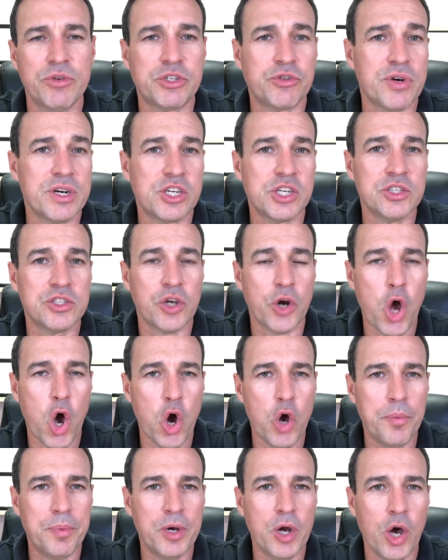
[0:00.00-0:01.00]
Restrictions on
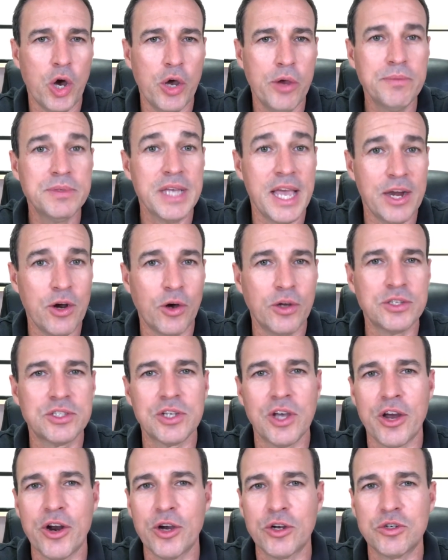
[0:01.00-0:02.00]
open homes and
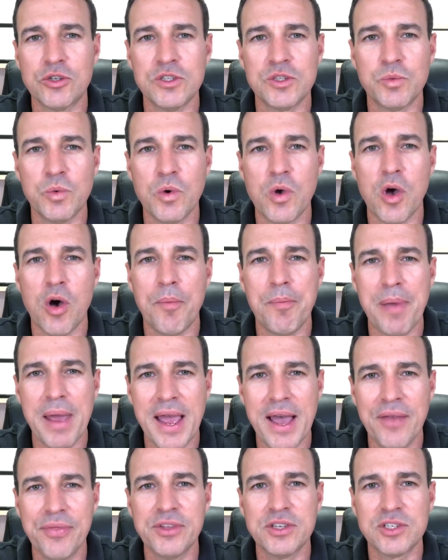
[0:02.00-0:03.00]
on-site auctions will
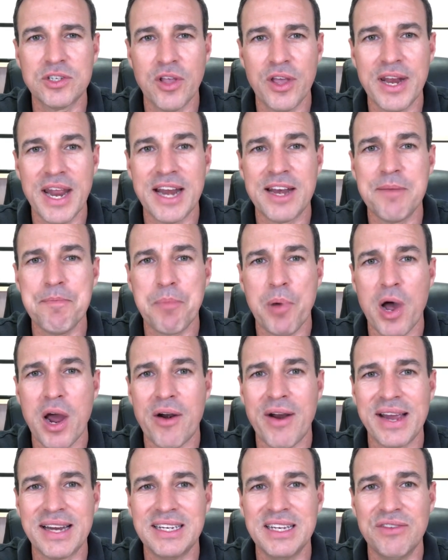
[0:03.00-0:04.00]
compound the slowdown in
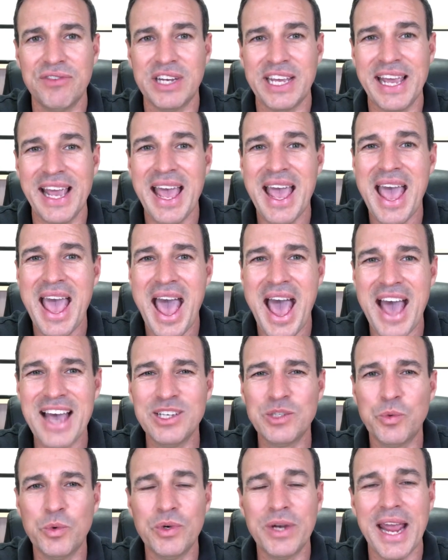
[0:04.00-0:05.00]
buyer activity,
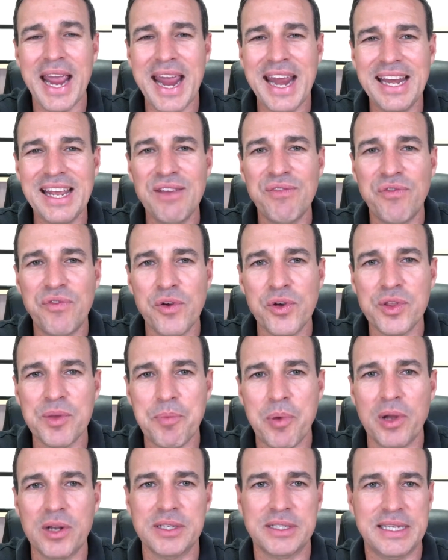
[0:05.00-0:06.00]
as would any further
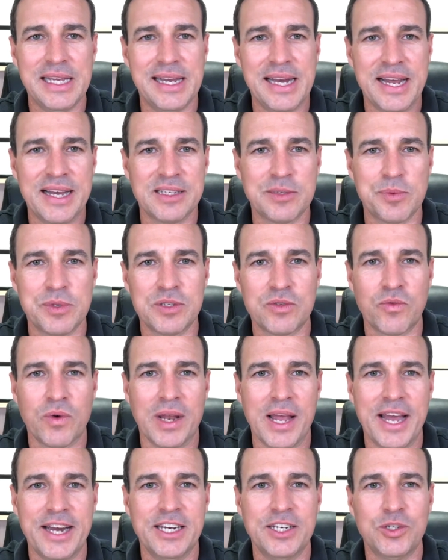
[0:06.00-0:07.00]
policy announcements
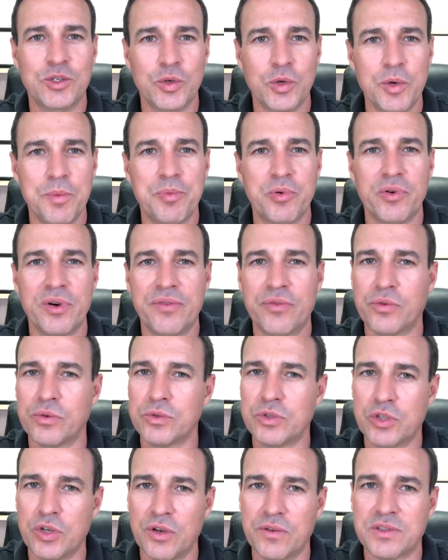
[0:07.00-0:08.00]
related to
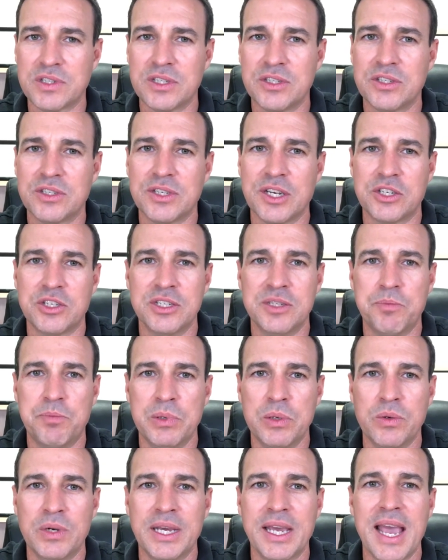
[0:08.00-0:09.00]
peripheral services such as
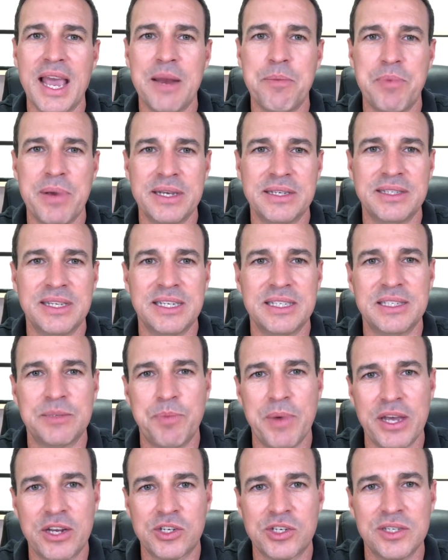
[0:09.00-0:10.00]
building and pest
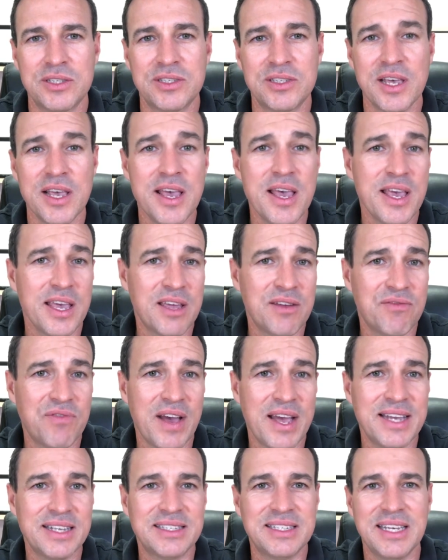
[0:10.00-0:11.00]
inspections,
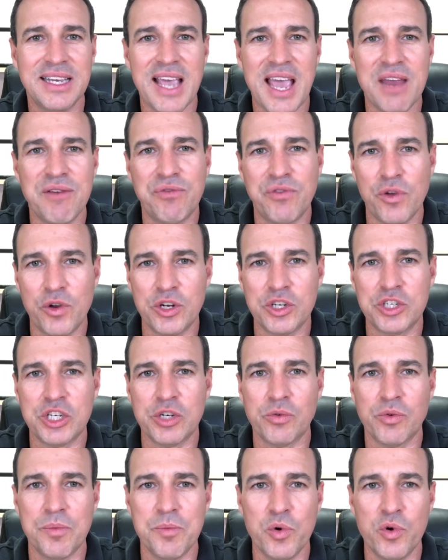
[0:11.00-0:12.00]
conveyancing and
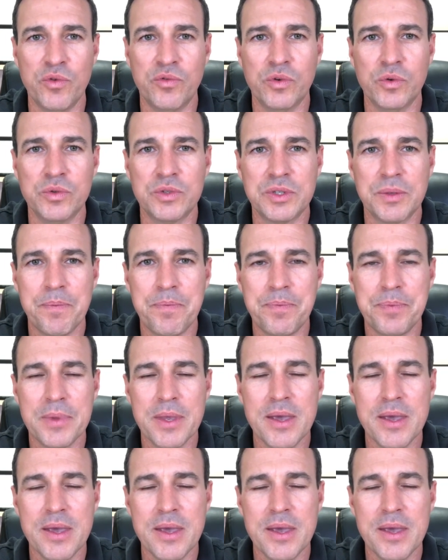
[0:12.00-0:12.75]
furniture removals.